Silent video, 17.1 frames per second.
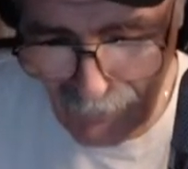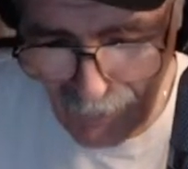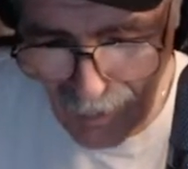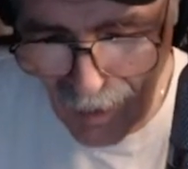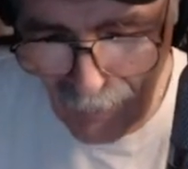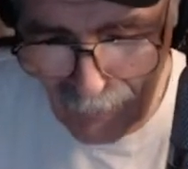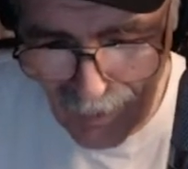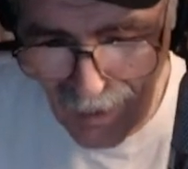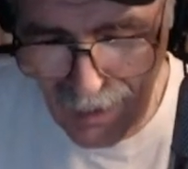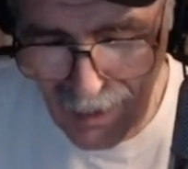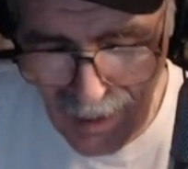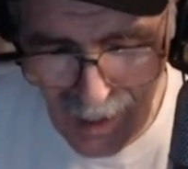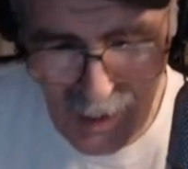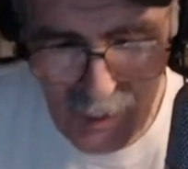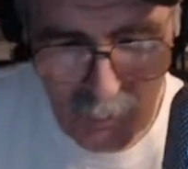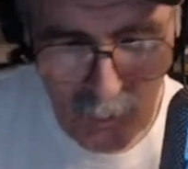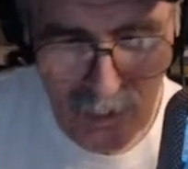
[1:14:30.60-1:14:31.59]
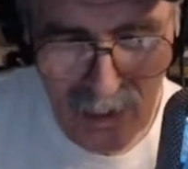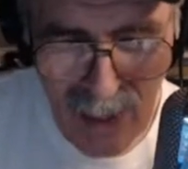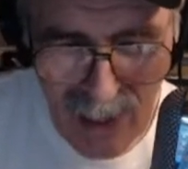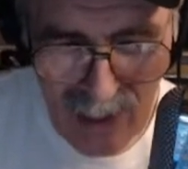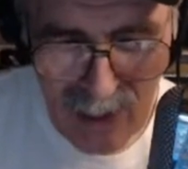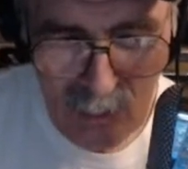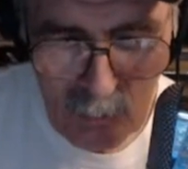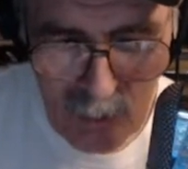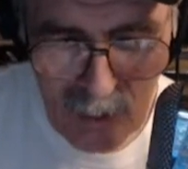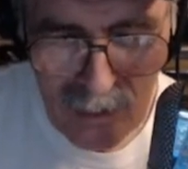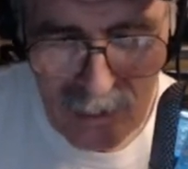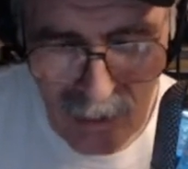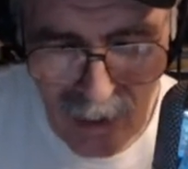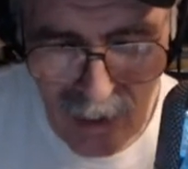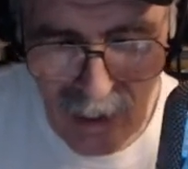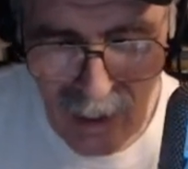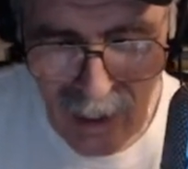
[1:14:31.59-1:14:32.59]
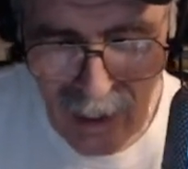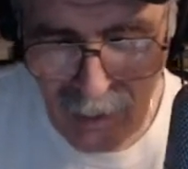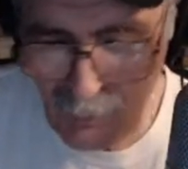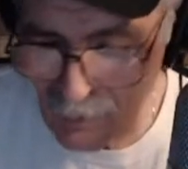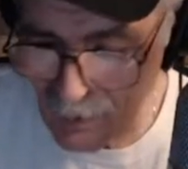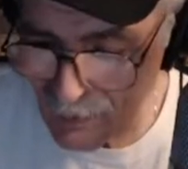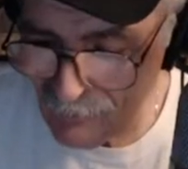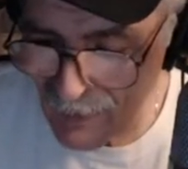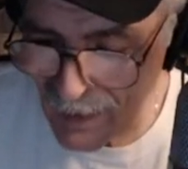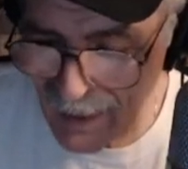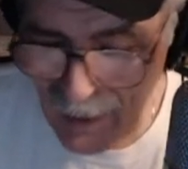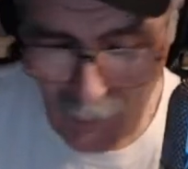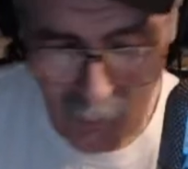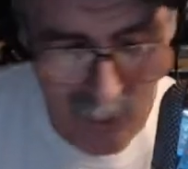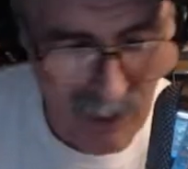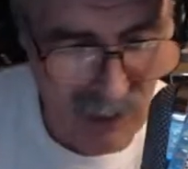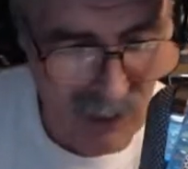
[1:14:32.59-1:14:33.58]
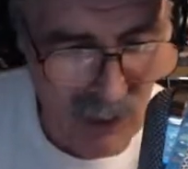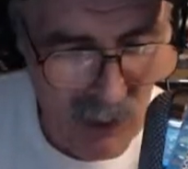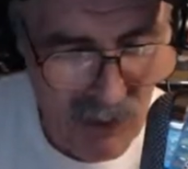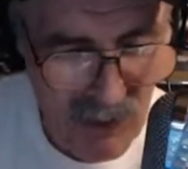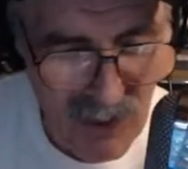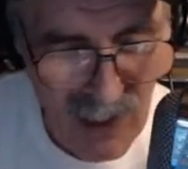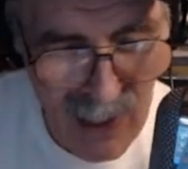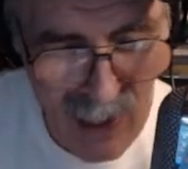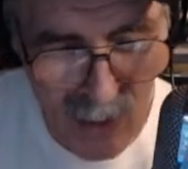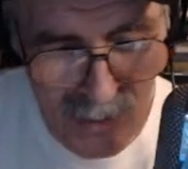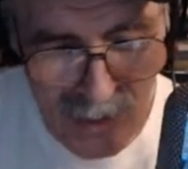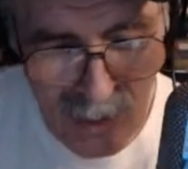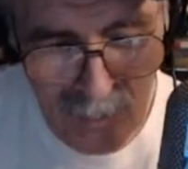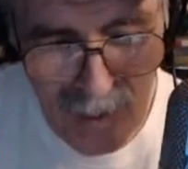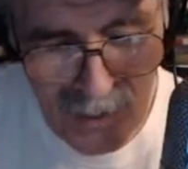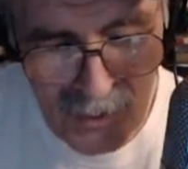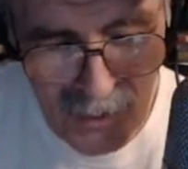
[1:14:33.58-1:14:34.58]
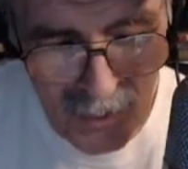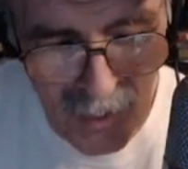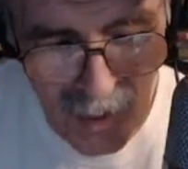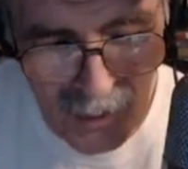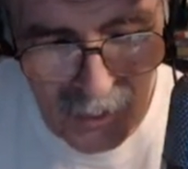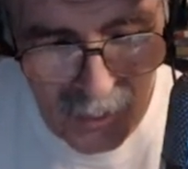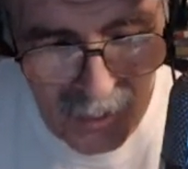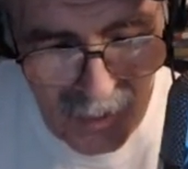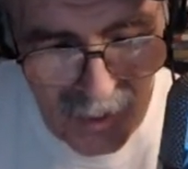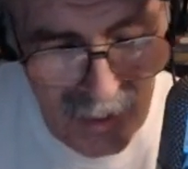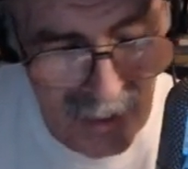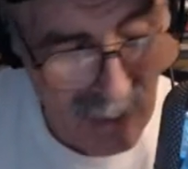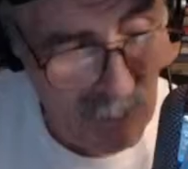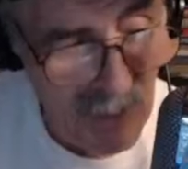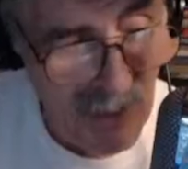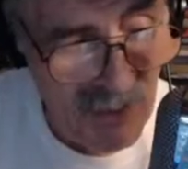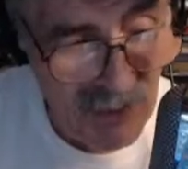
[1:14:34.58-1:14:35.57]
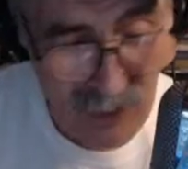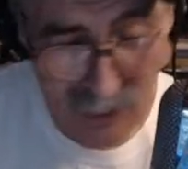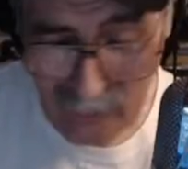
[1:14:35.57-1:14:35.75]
I'm not an expert at it, but if I had one close to the house, I'm not sure I'd do the cutting myself.